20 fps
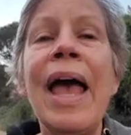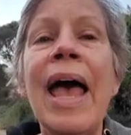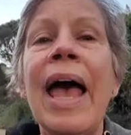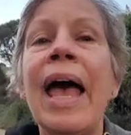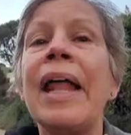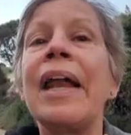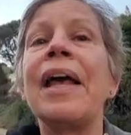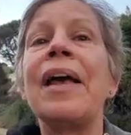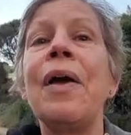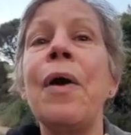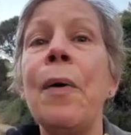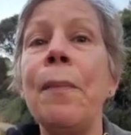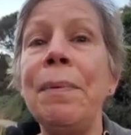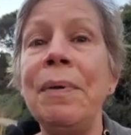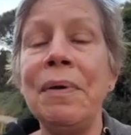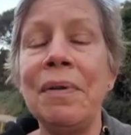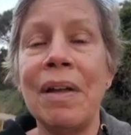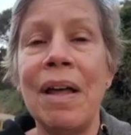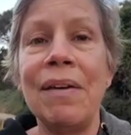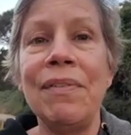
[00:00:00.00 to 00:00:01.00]
And I hope
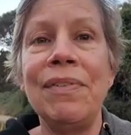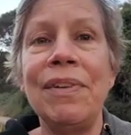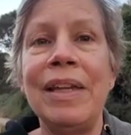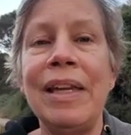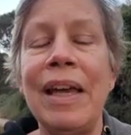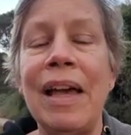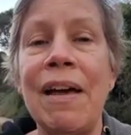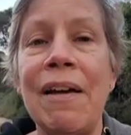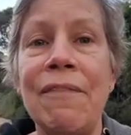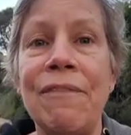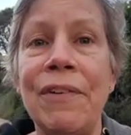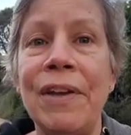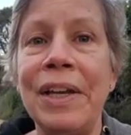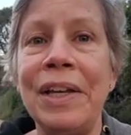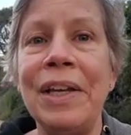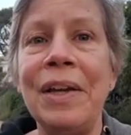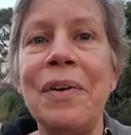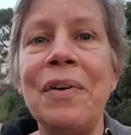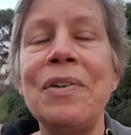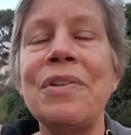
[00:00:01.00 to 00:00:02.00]
you love the
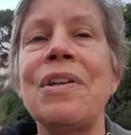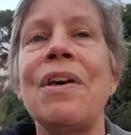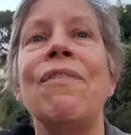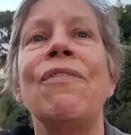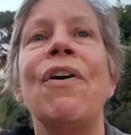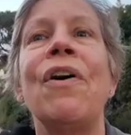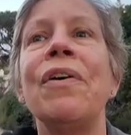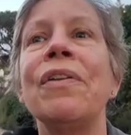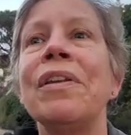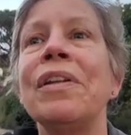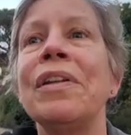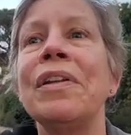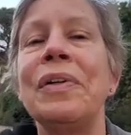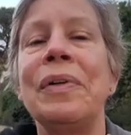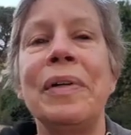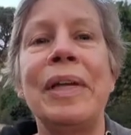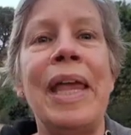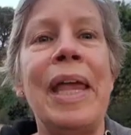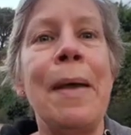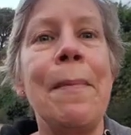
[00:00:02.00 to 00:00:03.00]
videos of all the
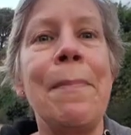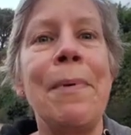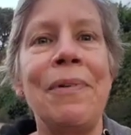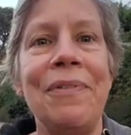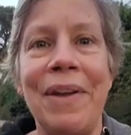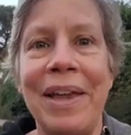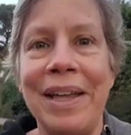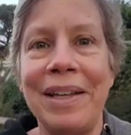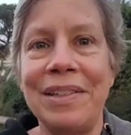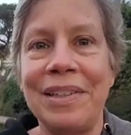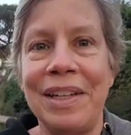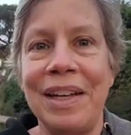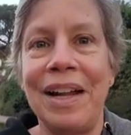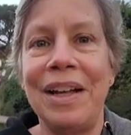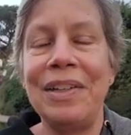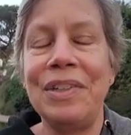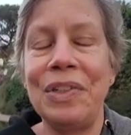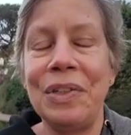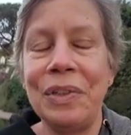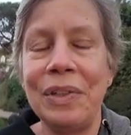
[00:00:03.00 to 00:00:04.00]
little camper vans that
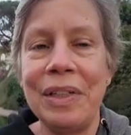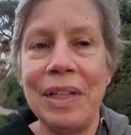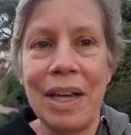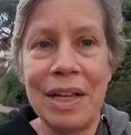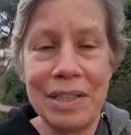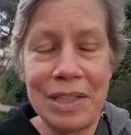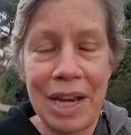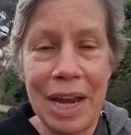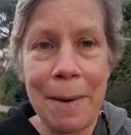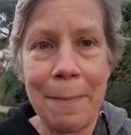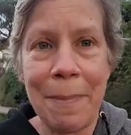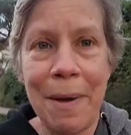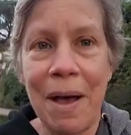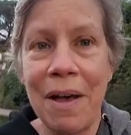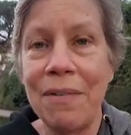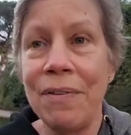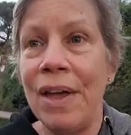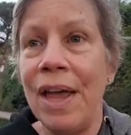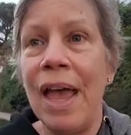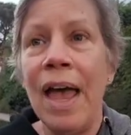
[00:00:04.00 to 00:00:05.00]
I took a tape
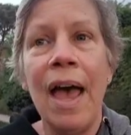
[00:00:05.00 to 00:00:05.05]
of.